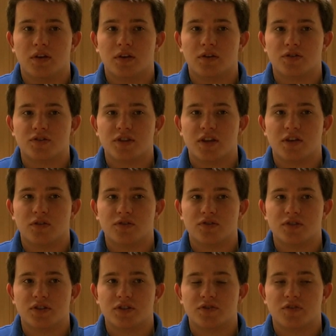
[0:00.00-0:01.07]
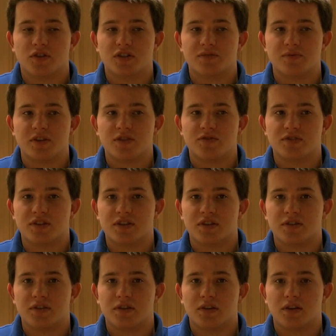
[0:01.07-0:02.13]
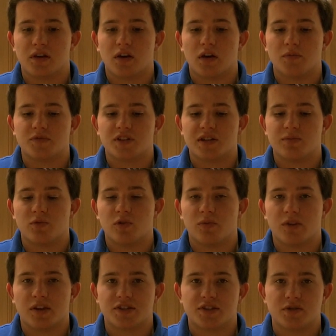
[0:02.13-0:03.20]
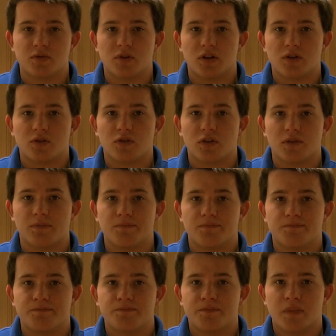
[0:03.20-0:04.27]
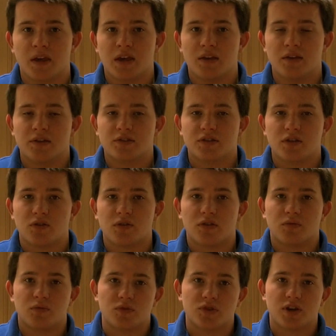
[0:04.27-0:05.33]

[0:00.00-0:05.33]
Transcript: because they're not certified to be used in alarms anymore, but they still work alright. So we'll